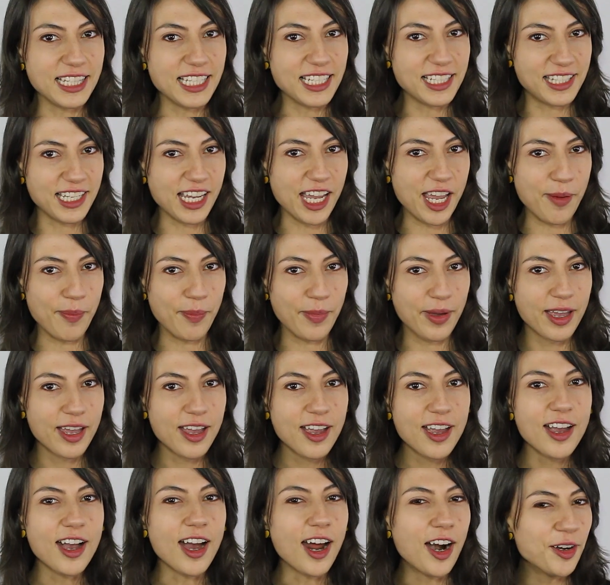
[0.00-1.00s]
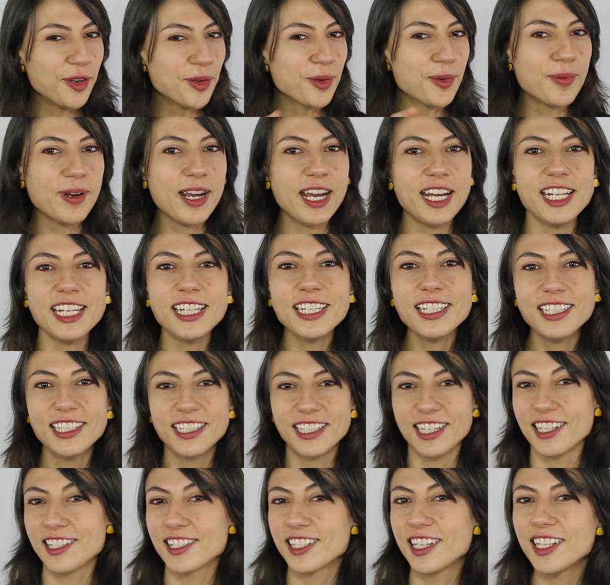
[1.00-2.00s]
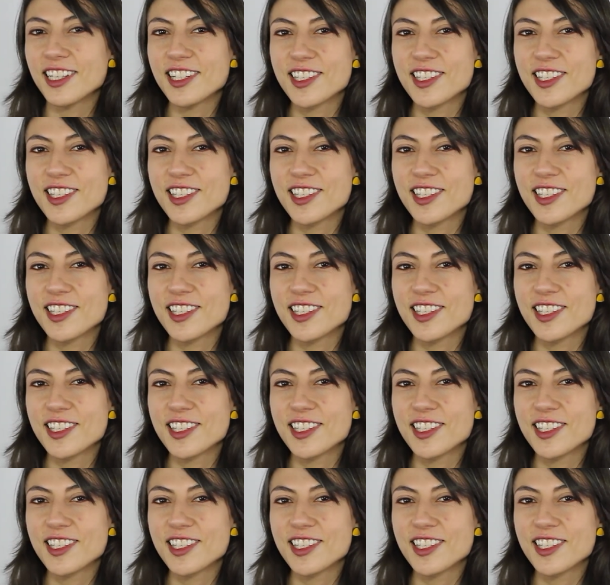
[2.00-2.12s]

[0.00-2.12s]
the time. Are you ready? Let's get